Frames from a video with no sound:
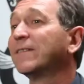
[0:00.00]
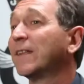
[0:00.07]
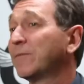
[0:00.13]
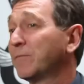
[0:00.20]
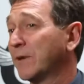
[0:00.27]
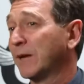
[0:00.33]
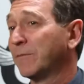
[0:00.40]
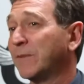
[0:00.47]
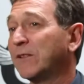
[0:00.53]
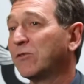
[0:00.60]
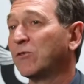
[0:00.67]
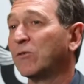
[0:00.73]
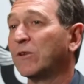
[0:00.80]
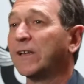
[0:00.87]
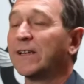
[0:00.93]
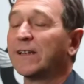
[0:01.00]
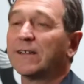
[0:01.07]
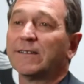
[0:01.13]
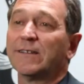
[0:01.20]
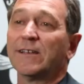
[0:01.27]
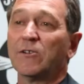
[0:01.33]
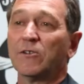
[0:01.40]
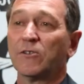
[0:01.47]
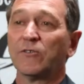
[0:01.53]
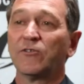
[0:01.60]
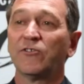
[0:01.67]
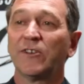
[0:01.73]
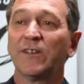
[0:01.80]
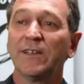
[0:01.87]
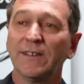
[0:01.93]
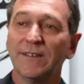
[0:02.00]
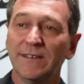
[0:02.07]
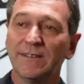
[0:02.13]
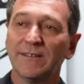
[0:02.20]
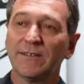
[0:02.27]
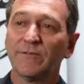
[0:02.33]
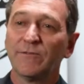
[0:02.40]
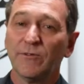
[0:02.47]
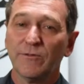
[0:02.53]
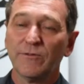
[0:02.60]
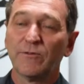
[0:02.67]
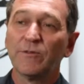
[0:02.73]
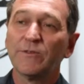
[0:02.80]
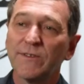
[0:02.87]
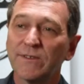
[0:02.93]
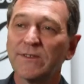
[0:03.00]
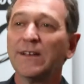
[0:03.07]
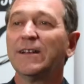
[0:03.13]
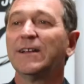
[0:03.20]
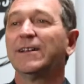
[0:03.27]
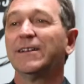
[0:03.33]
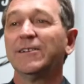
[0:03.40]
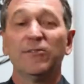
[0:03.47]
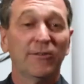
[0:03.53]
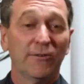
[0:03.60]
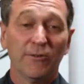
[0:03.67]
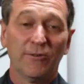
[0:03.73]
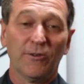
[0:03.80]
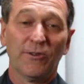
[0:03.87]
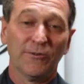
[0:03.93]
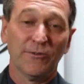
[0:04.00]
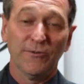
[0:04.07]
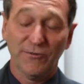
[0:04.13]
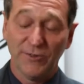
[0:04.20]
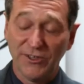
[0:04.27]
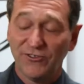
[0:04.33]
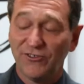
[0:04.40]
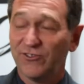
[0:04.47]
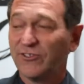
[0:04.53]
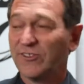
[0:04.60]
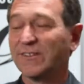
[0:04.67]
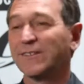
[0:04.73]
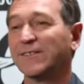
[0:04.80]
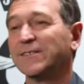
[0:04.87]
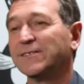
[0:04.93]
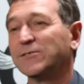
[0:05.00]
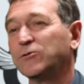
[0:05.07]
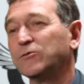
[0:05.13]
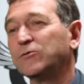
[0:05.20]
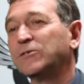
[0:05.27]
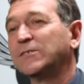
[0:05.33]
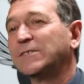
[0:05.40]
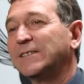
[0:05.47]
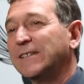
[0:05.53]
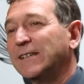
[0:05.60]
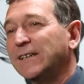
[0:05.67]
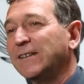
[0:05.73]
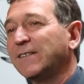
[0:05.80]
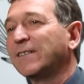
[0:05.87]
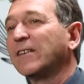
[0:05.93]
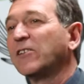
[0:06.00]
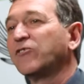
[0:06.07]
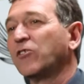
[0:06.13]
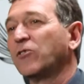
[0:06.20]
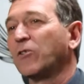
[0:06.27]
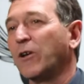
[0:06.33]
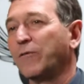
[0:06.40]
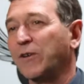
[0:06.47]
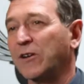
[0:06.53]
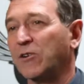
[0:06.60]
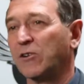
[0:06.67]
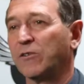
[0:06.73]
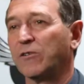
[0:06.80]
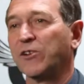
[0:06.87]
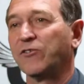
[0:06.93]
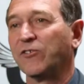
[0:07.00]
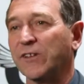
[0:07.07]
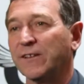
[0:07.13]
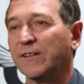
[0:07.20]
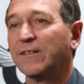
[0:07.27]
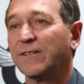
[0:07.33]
that permit to link the ecology of the fruits or the fish to its geographical origin.